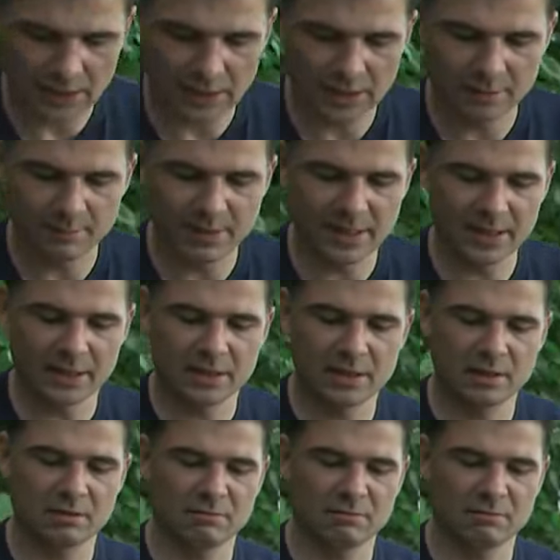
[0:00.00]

I'm going to make...